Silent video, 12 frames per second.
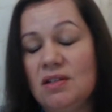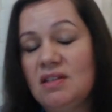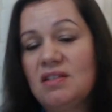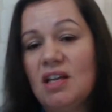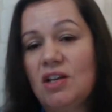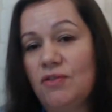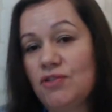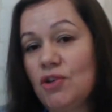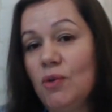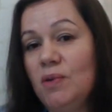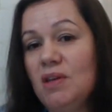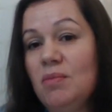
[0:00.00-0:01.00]
instead of
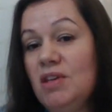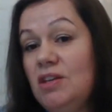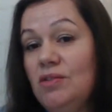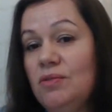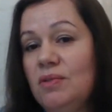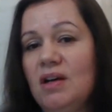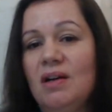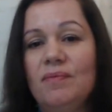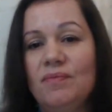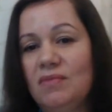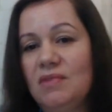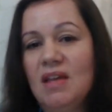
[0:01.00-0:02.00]
showing a menu,
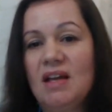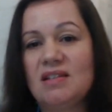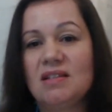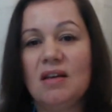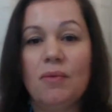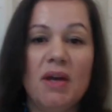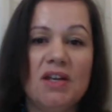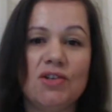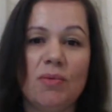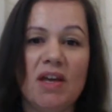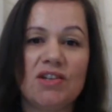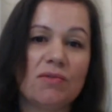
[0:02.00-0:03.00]
that's a way
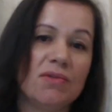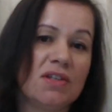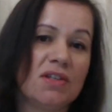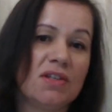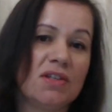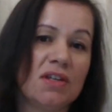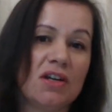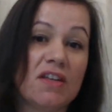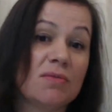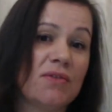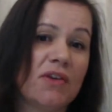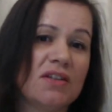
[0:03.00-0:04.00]
to measure
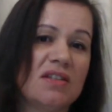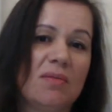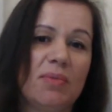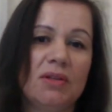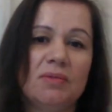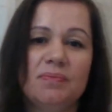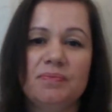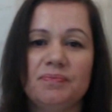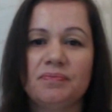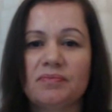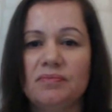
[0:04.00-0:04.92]
return on investment, for example.